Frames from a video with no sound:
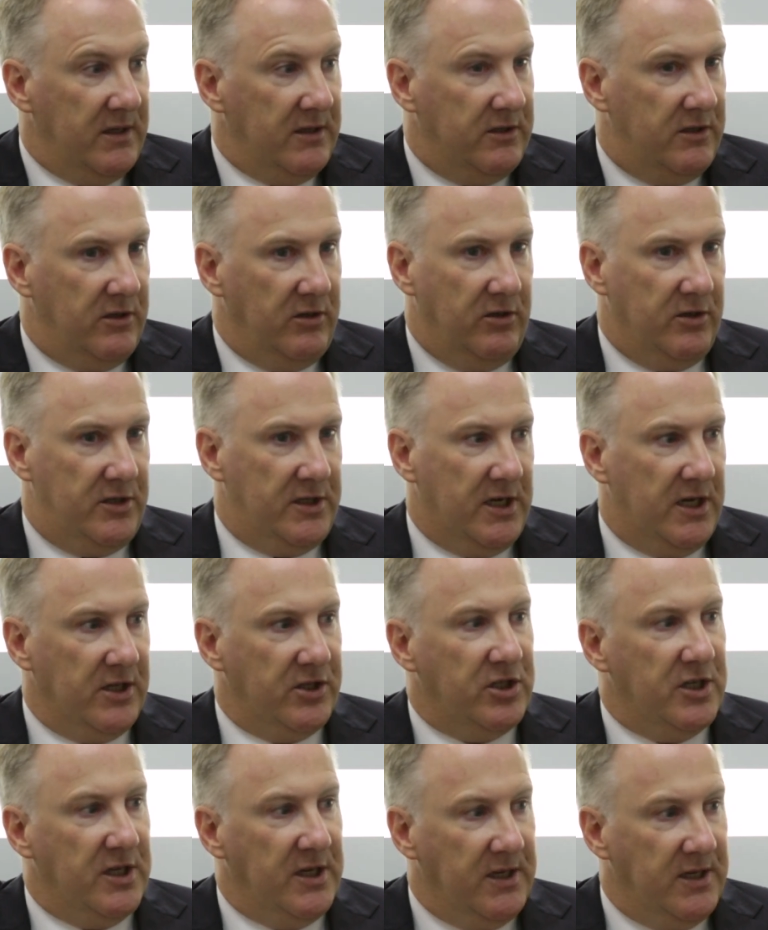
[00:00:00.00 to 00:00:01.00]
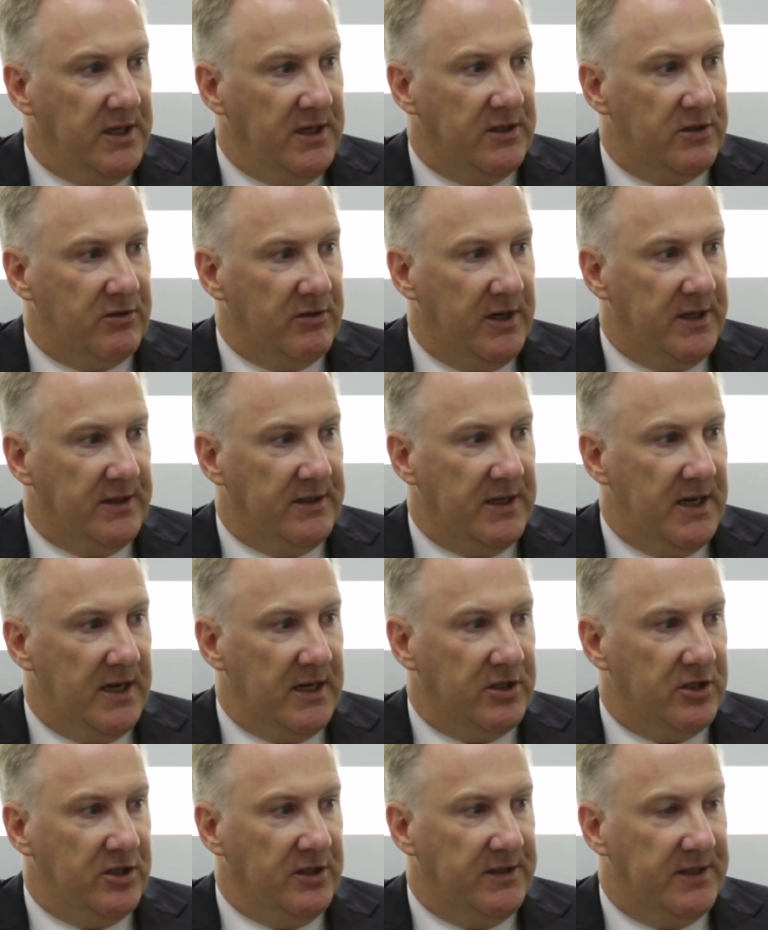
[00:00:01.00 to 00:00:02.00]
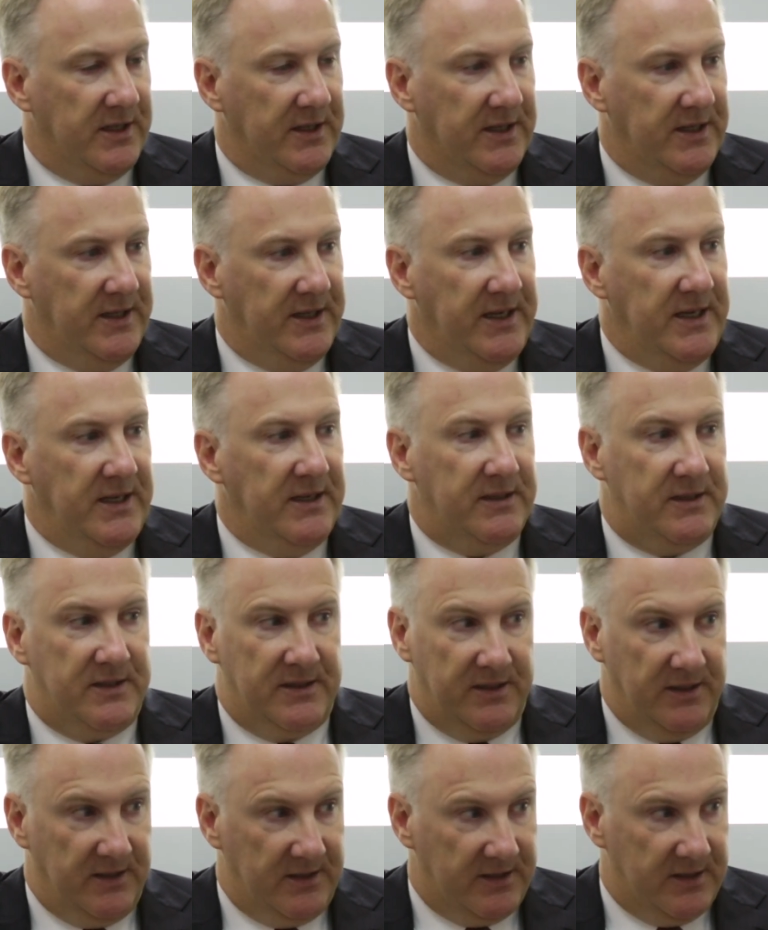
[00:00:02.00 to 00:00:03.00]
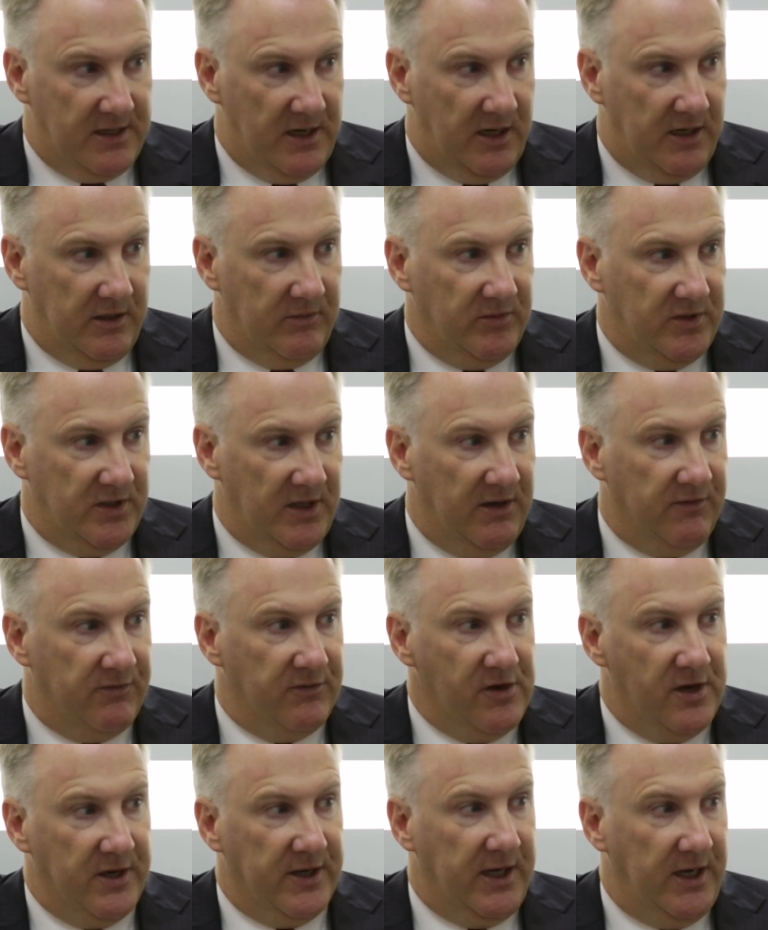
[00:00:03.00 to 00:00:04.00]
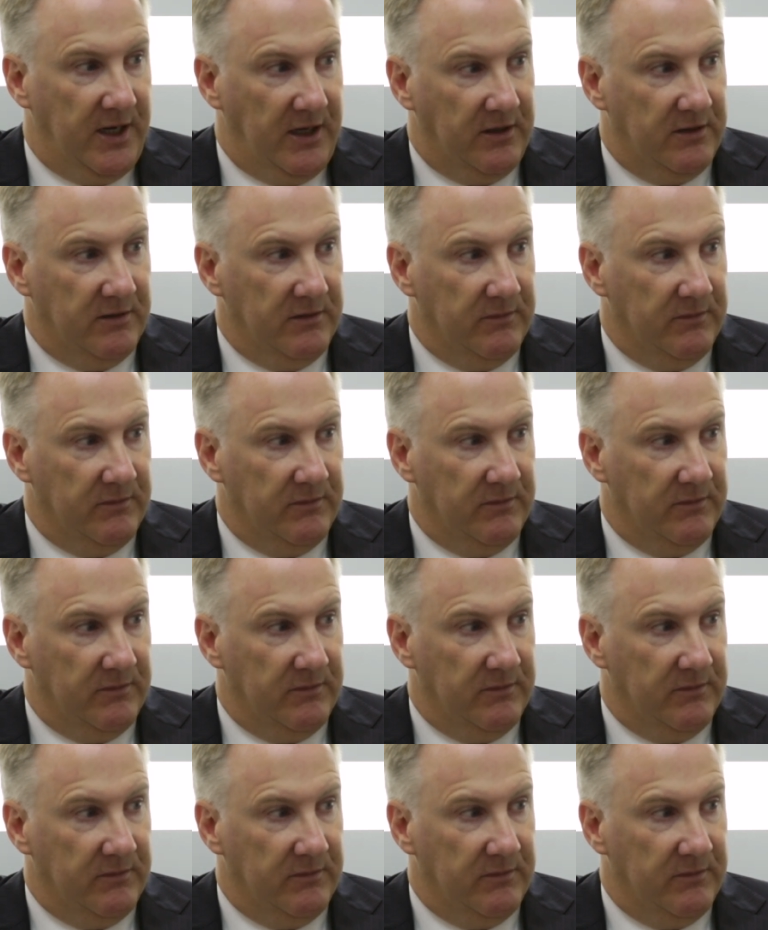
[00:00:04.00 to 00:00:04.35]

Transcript: So you're touching these transactions at least 6 times, if not 8.